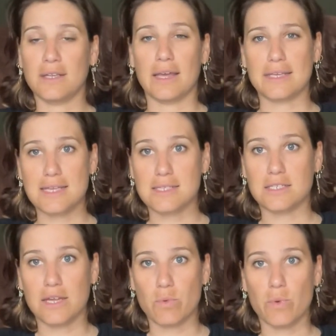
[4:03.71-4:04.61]
Like
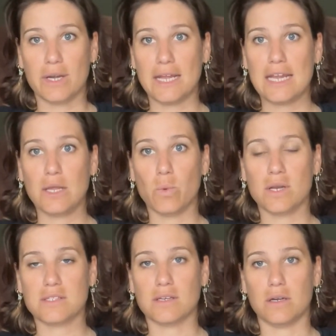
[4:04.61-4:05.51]
yesterday we were in
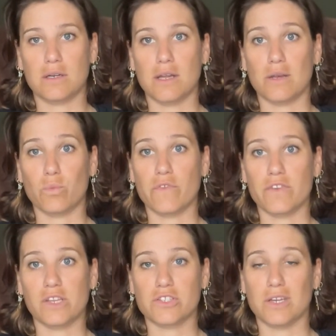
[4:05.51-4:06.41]
81 starter and we
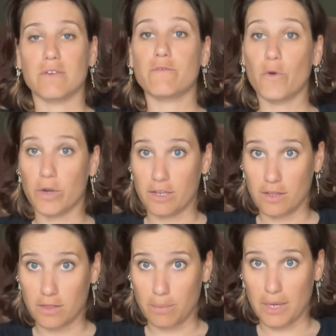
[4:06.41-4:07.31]
finished in 40
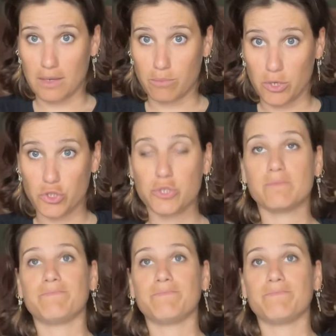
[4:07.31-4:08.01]
in the main bunch.